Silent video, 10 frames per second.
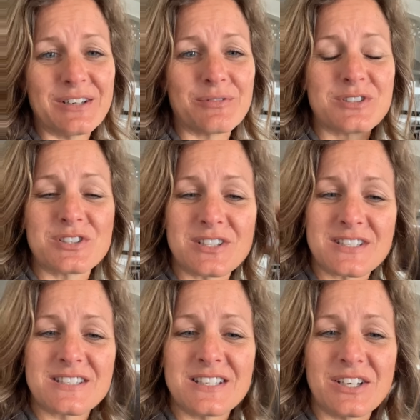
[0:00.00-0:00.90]
it was
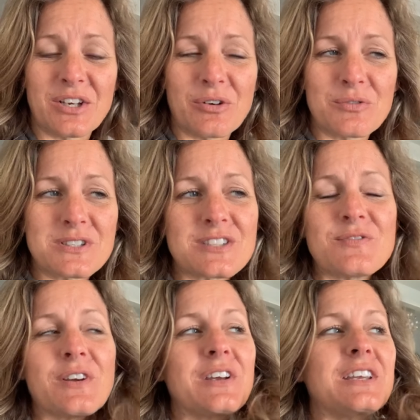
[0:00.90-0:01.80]
just you know it was just
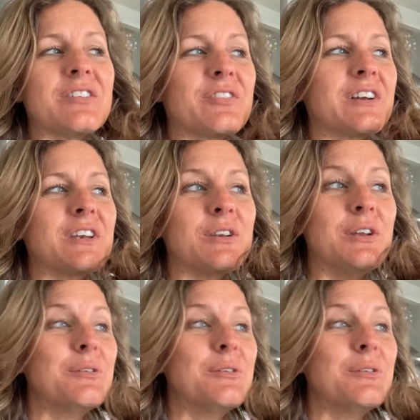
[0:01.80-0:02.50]
very different and